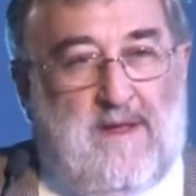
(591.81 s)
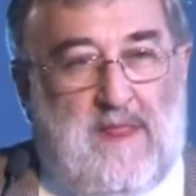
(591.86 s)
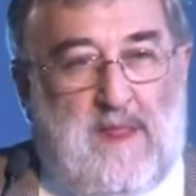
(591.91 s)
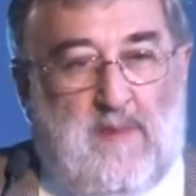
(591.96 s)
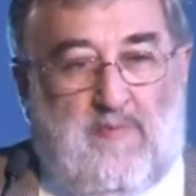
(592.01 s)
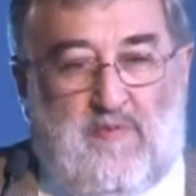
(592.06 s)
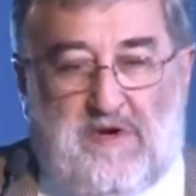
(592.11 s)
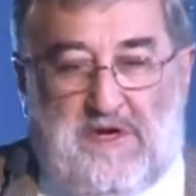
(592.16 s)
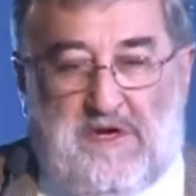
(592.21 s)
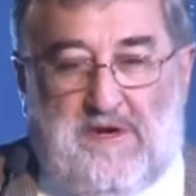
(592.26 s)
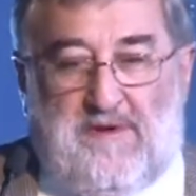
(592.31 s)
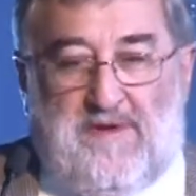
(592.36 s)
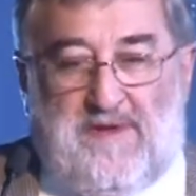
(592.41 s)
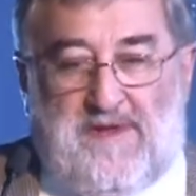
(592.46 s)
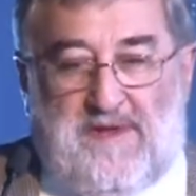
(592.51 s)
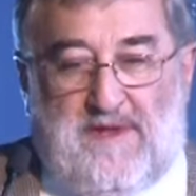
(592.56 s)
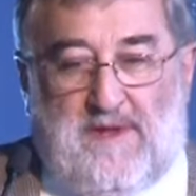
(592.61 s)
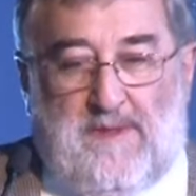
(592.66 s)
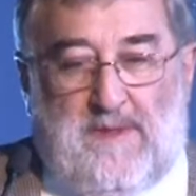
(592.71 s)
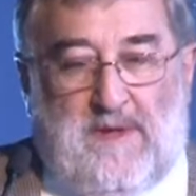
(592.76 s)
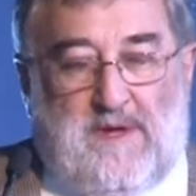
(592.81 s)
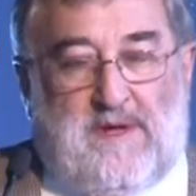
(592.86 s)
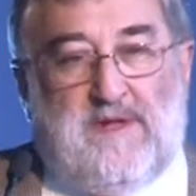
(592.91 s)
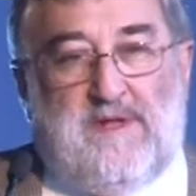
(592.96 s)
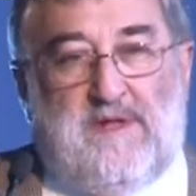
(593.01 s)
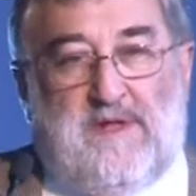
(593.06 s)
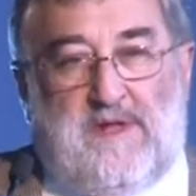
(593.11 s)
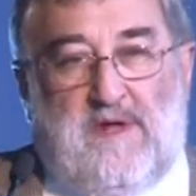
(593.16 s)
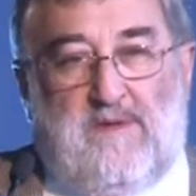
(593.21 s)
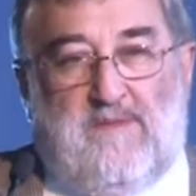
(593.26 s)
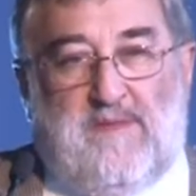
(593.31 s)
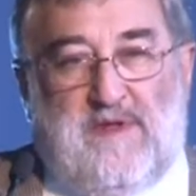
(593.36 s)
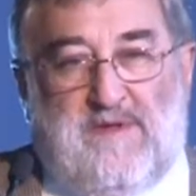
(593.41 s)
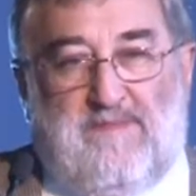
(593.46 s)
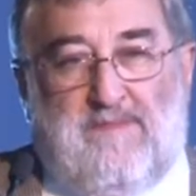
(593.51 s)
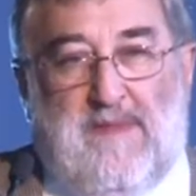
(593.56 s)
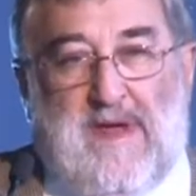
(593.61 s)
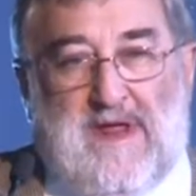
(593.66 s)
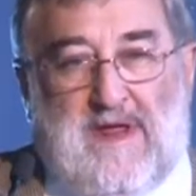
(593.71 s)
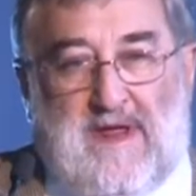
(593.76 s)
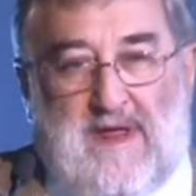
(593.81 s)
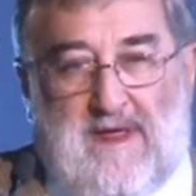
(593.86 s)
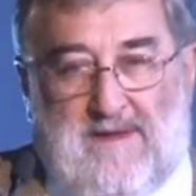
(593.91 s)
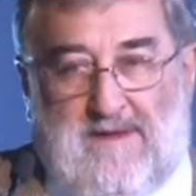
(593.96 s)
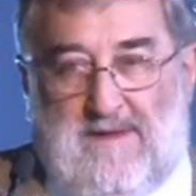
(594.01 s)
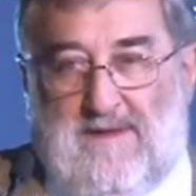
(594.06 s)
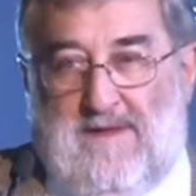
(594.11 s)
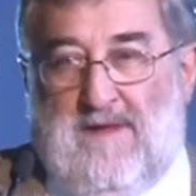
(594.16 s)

the producers and the consumers, make it.